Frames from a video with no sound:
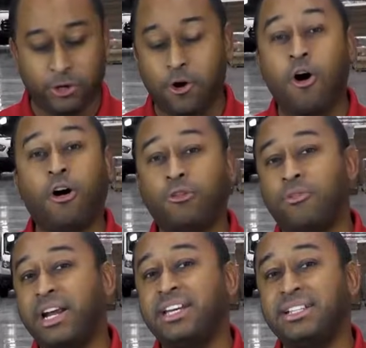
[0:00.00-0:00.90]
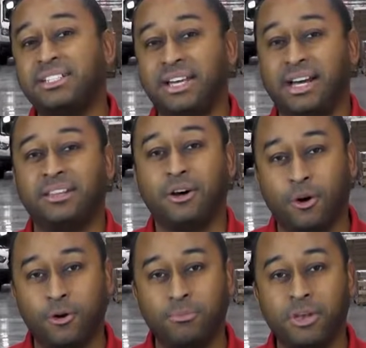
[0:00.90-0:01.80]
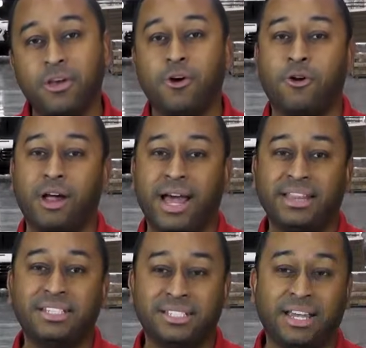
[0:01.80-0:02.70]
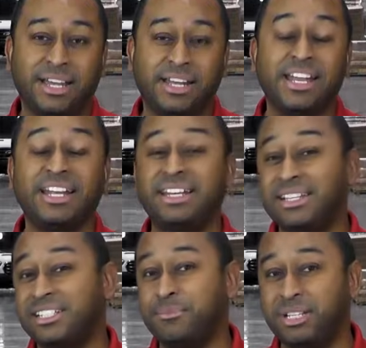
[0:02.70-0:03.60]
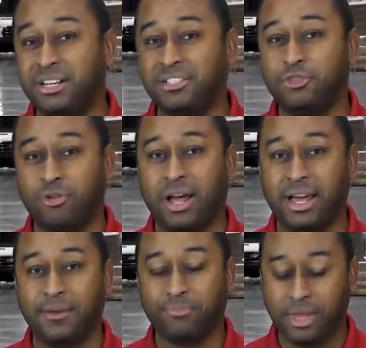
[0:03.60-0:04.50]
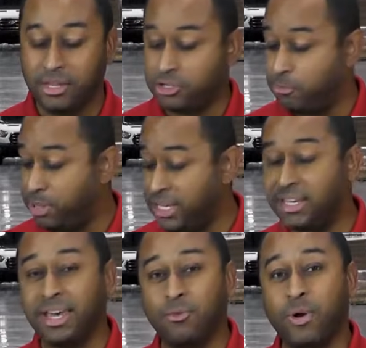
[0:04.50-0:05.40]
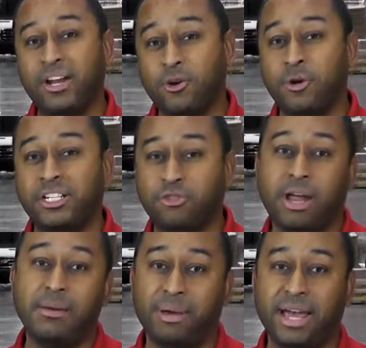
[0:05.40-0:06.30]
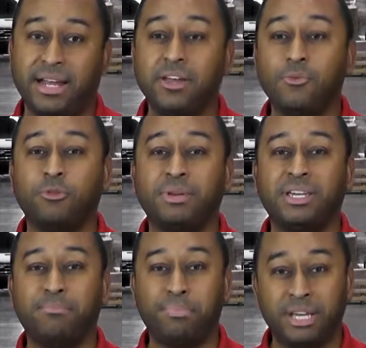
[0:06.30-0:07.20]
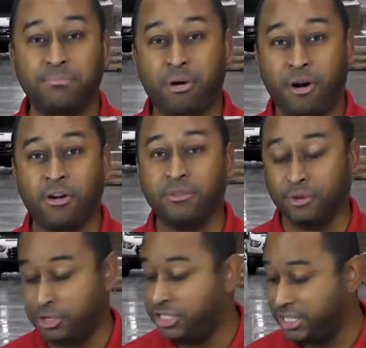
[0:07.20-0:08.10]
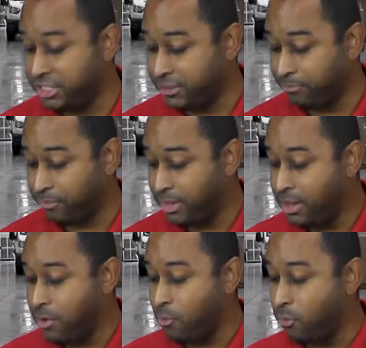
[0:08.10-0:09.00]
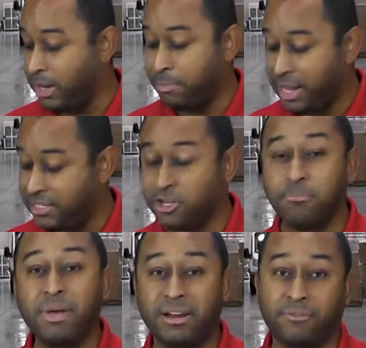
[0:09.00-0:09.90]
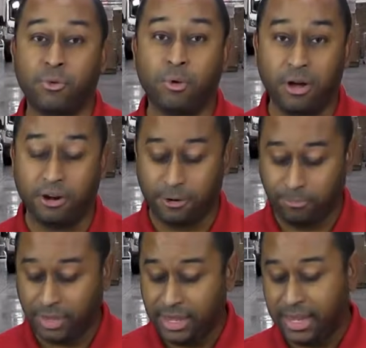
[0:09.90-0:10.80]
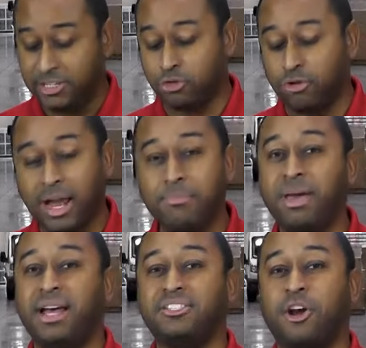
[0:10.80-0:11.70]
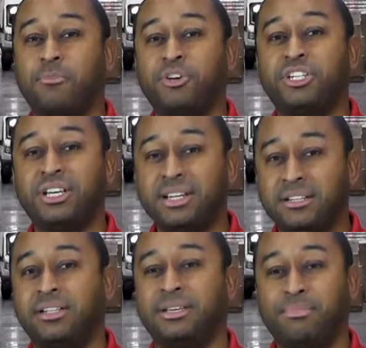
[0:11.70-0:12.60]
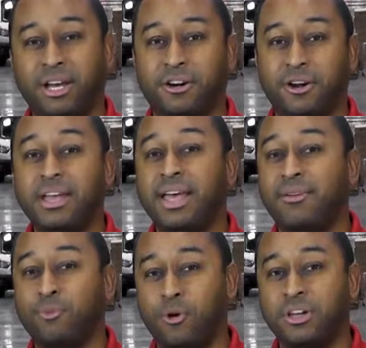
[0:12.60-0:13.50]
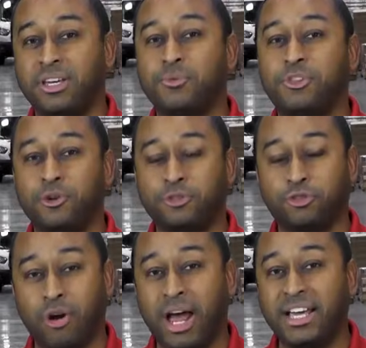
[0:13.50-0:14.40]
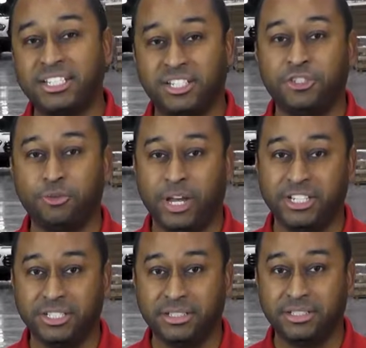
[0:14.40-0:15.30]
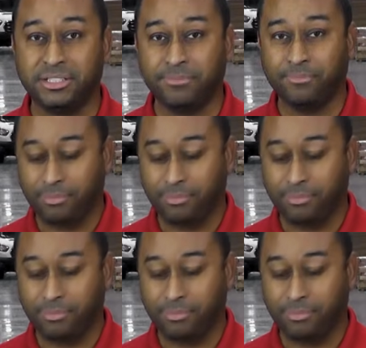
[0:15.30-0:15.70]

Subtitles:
you're already inside the home or at the site and it needs to be done dry. So picking a wet or a dry pad will be a big part of your decision. Wet pads are meant for water, and dry pads are particularly better at working with those dry situations.